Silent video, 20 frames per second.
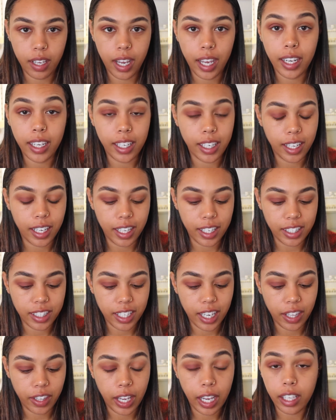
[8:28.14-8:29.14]
I need to get it
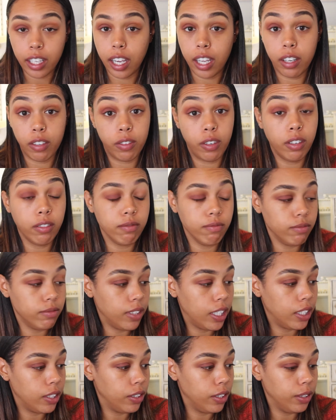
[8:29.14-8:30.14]
together. I don't know.
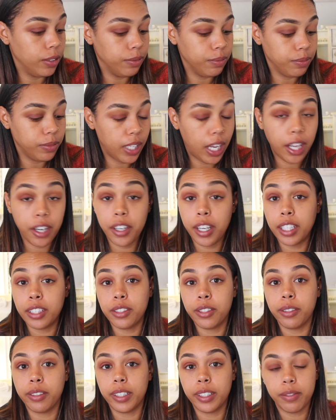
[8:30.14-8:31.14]
How do you guys
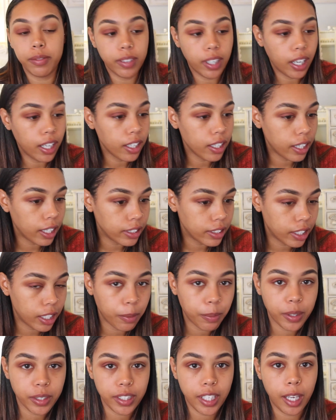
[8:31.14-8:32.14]
do it? How do you guys set
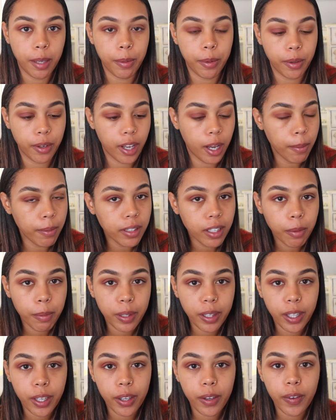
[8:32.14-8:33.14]
up your table? Comment down
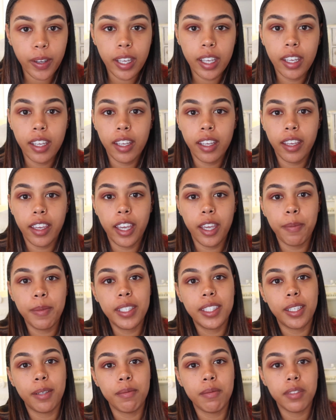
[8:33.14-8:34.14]
below, give me
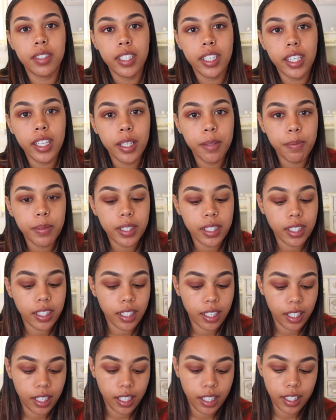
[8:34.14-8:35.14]
some tips,
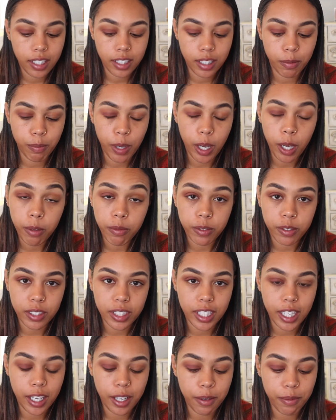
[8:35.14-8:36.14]
some helpful
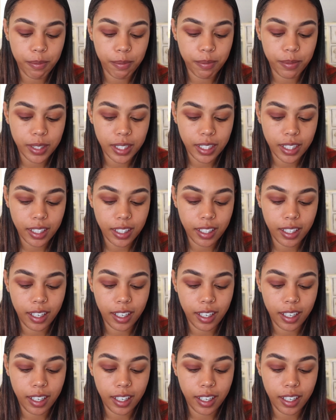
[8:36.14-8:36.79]
tips.